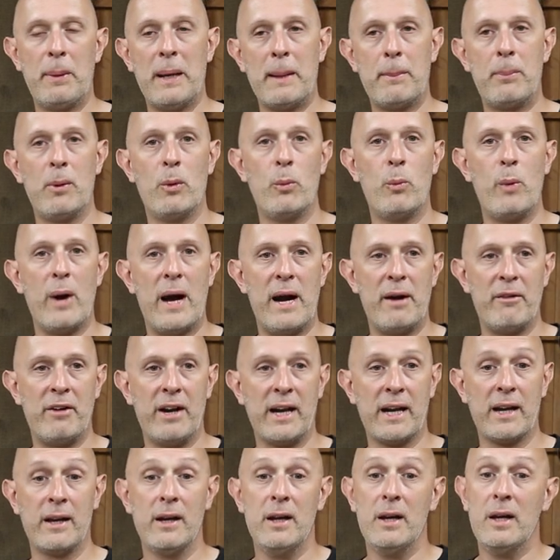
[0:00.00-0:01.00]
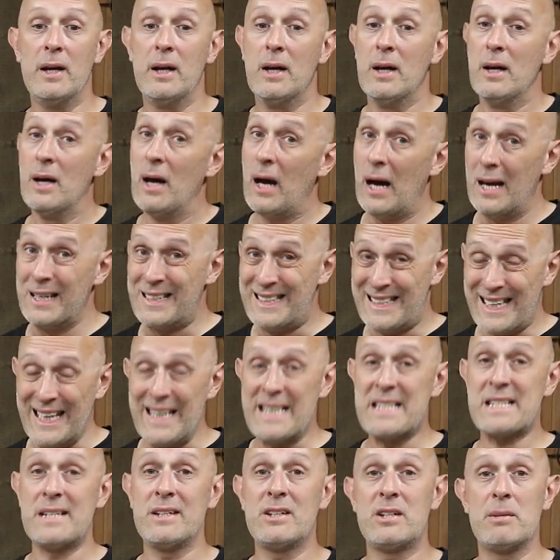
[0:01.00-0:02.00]
people wearing a
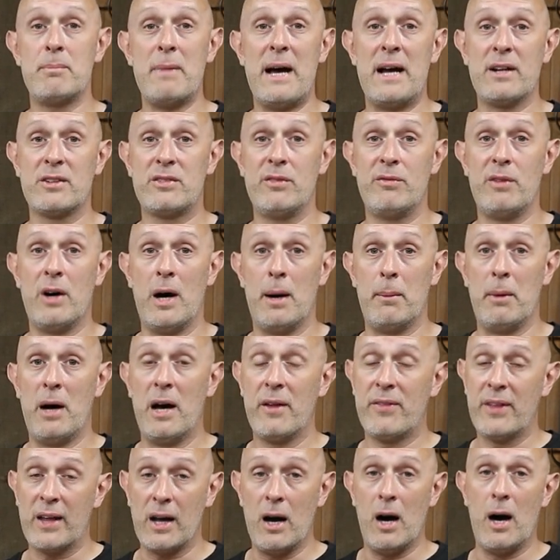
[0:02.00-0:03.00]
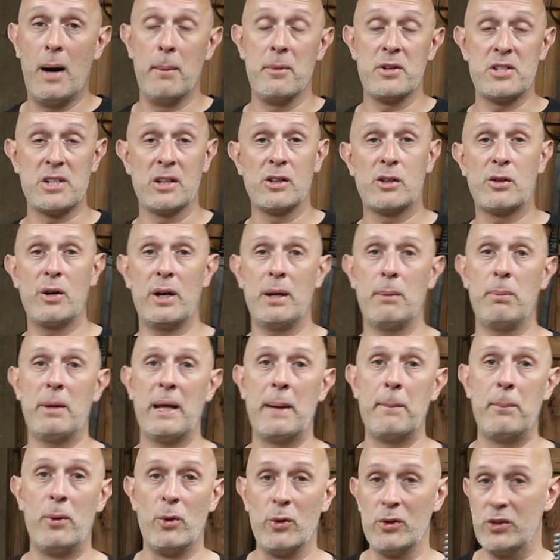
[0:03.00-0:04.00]
decent amount of armor. I think armor is incredibly
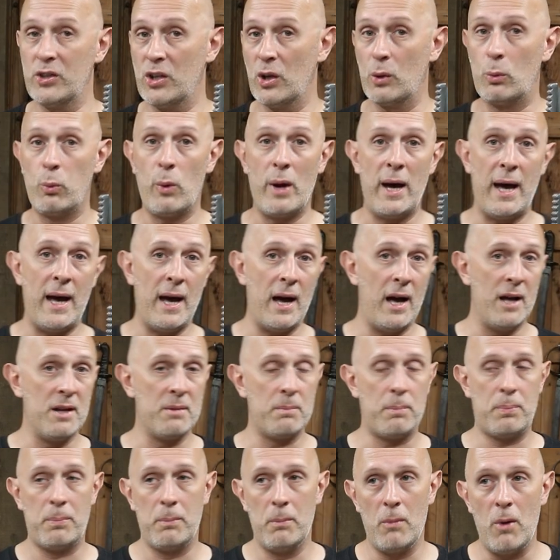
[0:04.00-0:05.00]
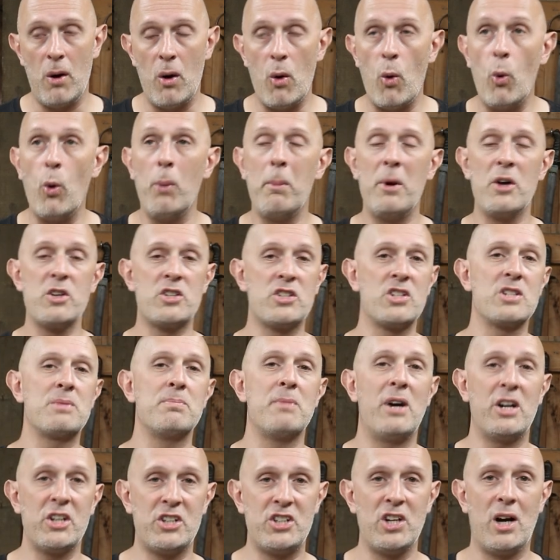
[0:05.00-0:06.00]
important. You'd wear a, uh, almost as
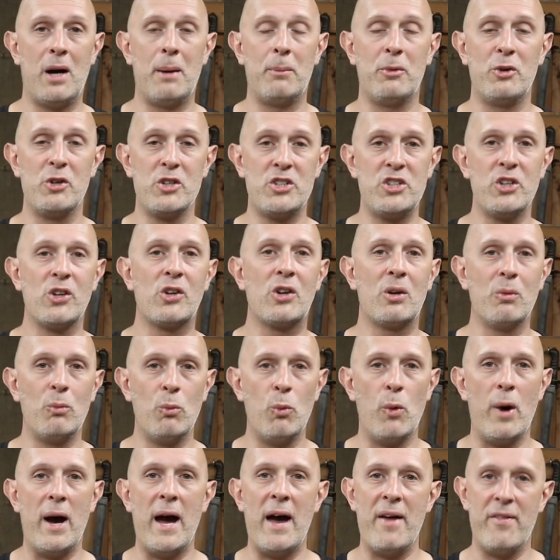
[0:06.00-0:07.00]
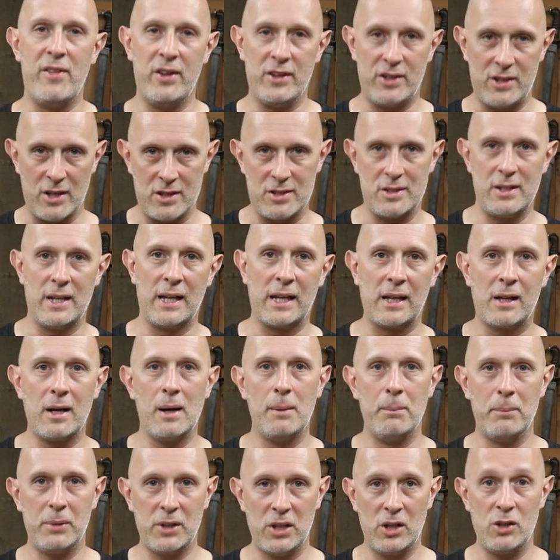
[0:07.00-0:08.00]
much armor as you can wear that doesn't
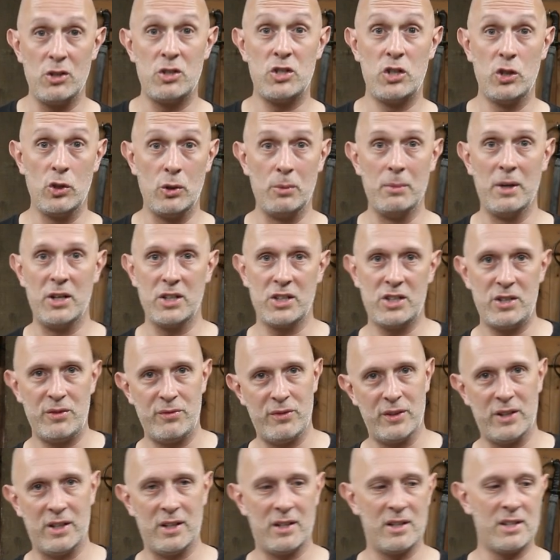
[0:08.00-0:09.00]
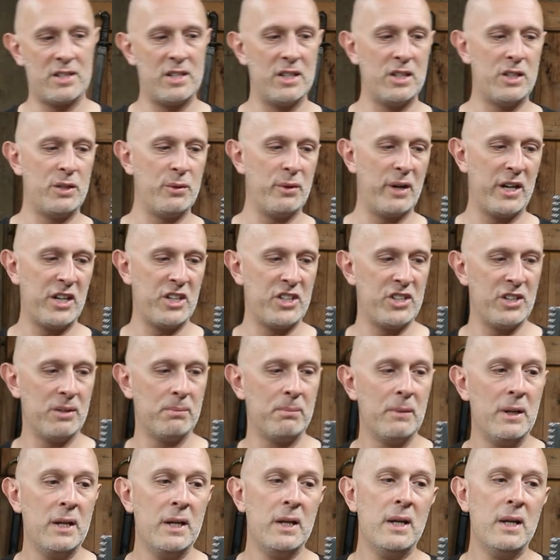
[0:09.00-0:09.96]
encumber you too much for the situation.